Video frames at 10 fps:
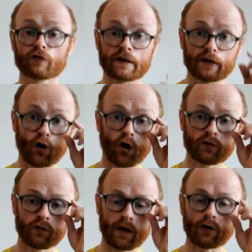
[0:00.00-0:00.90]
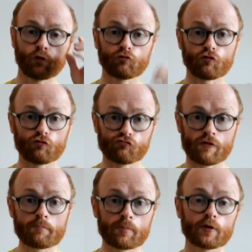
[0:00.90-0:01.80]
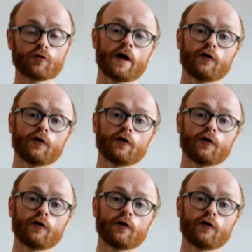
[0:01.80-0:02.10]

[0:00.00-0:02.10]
not going to grip uh,